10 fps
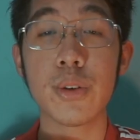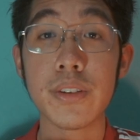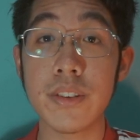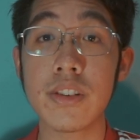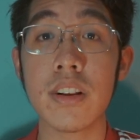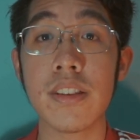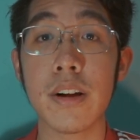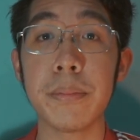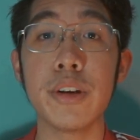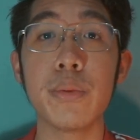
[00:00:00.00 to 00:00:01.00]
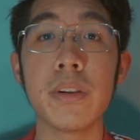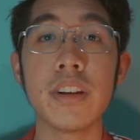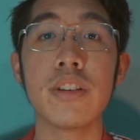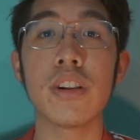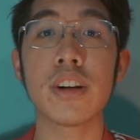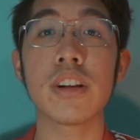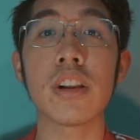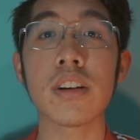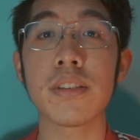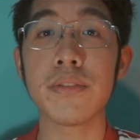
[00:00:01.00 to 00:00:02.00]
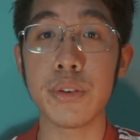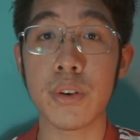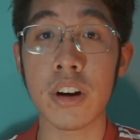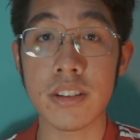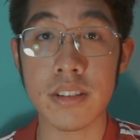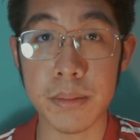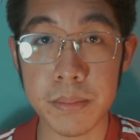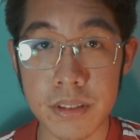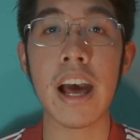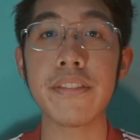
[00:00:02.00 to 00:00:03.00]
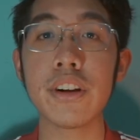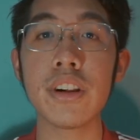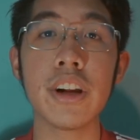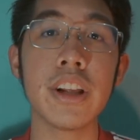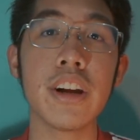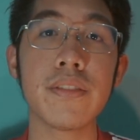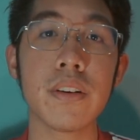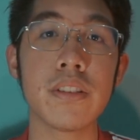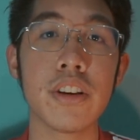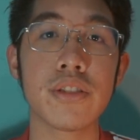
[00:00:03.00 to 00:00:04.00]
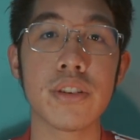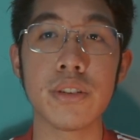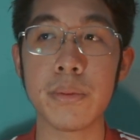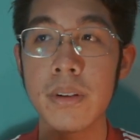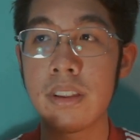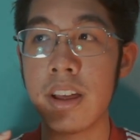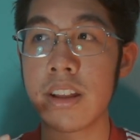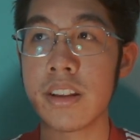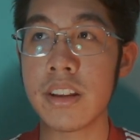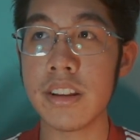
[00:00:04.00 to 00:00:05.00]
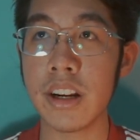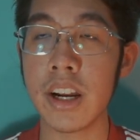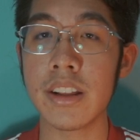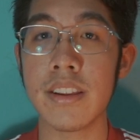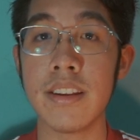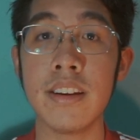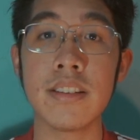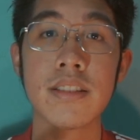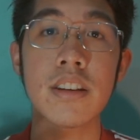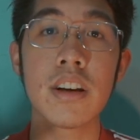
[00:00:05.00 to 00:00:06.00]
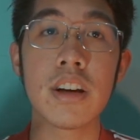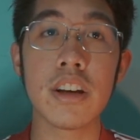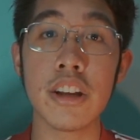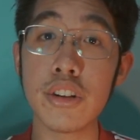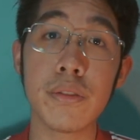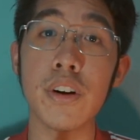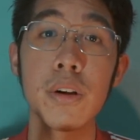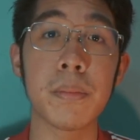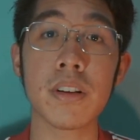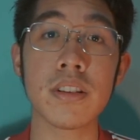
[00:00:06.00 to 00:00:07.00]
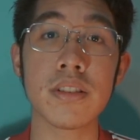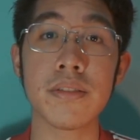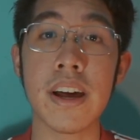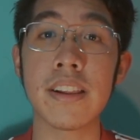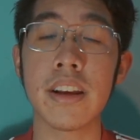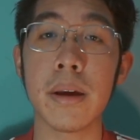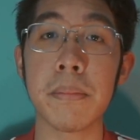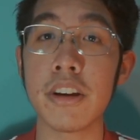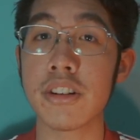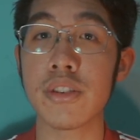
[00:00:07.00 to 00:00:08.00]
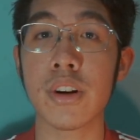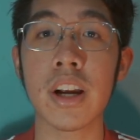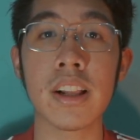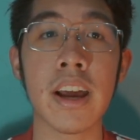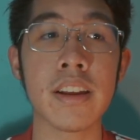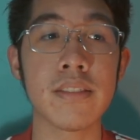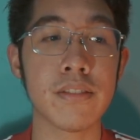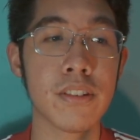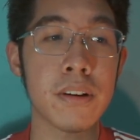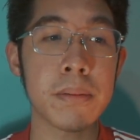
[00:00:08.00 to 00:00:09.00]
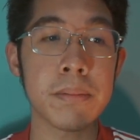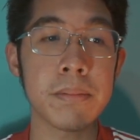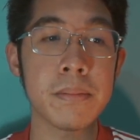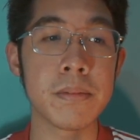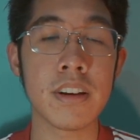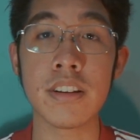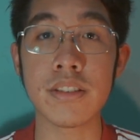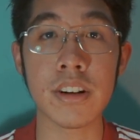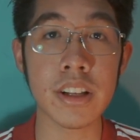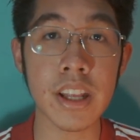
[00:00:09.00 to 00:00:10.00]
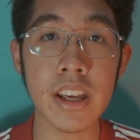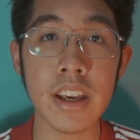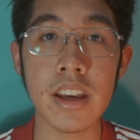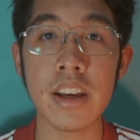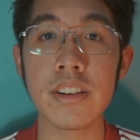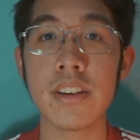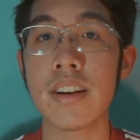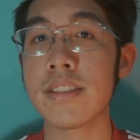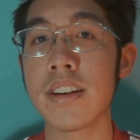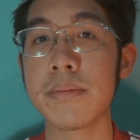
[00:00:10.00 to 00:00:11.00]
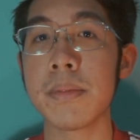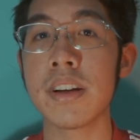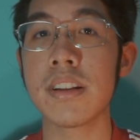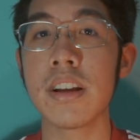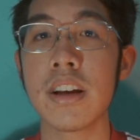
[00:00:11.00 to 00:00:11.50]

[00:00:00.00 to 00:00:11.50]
So in physical therapy, you will need to learn a lot of new concepts. After learning your foundation, you will then integrate these in the overall process of handling a patient or a client, from the history taking, to the assessment,